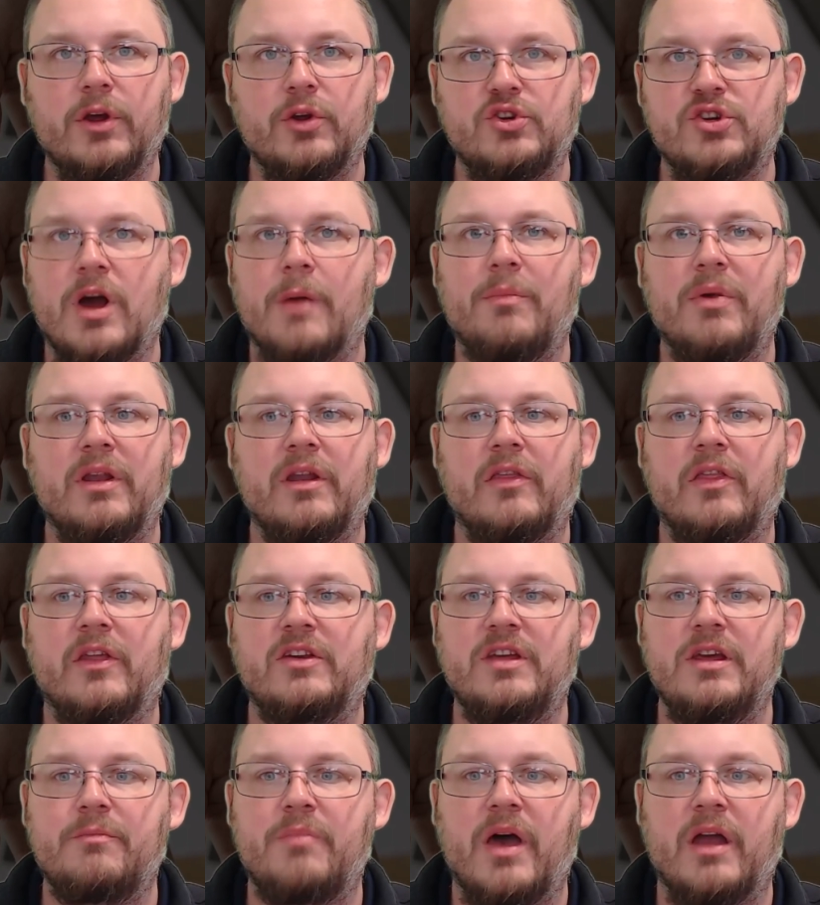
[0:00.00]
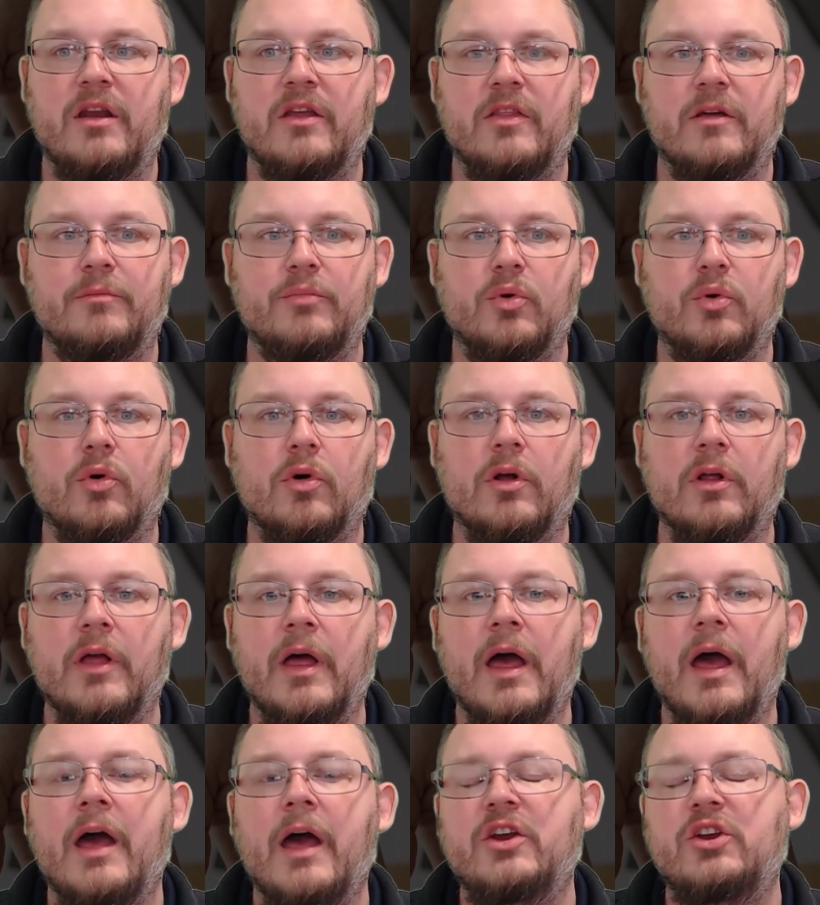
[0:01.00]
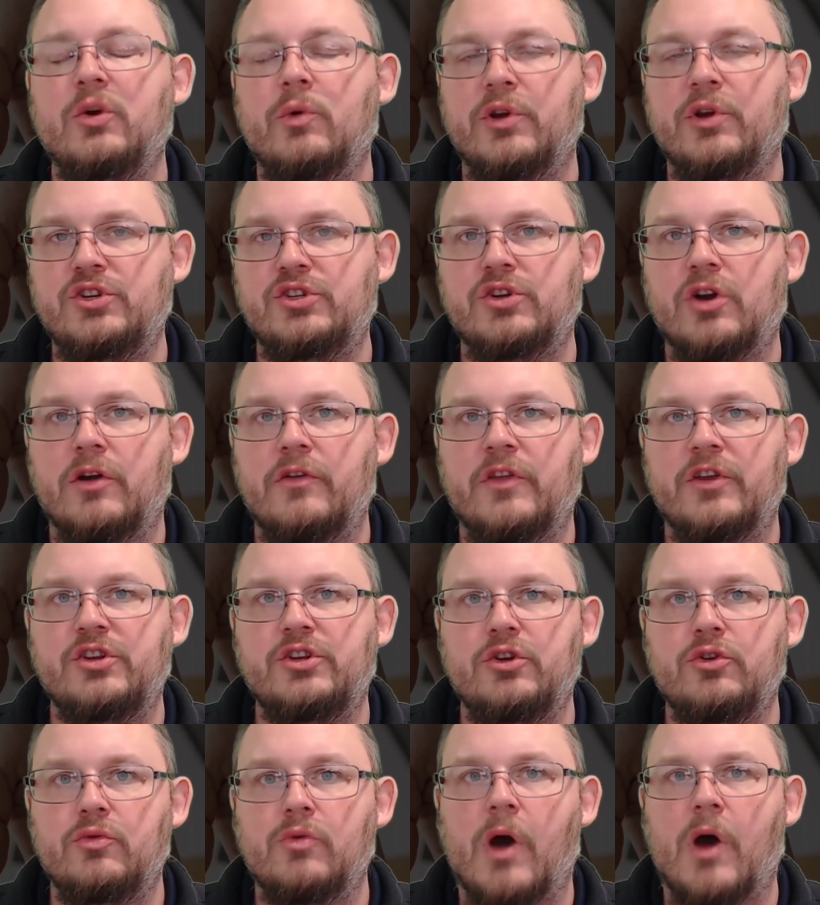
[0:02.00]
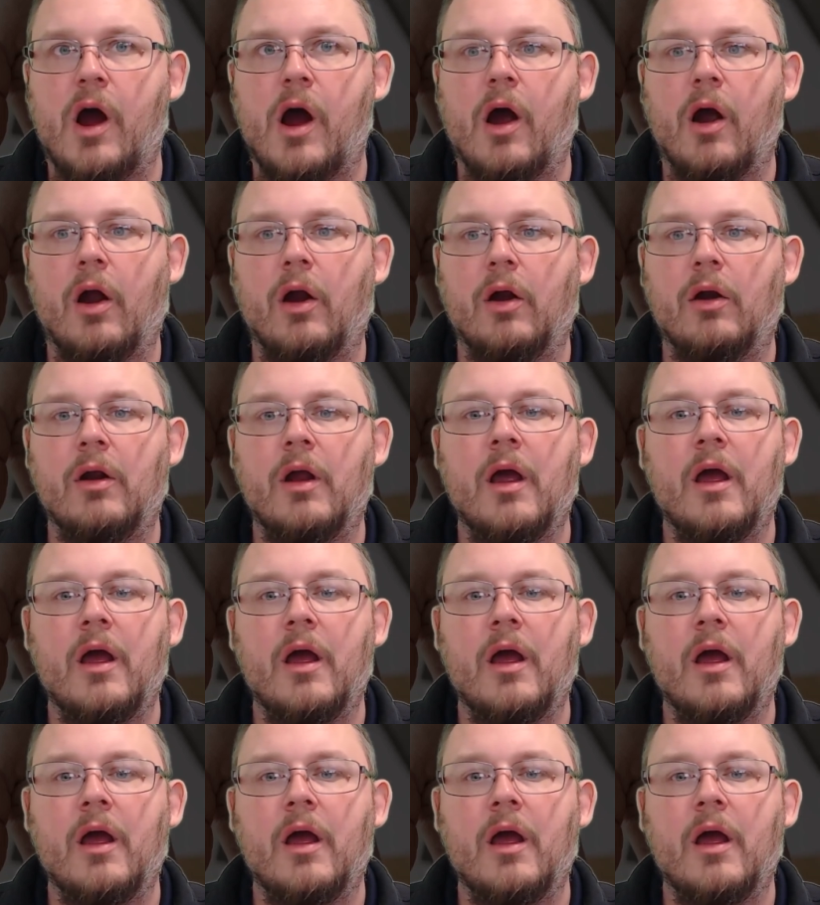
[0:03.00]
jump into the deep end of the pool to ensure that you are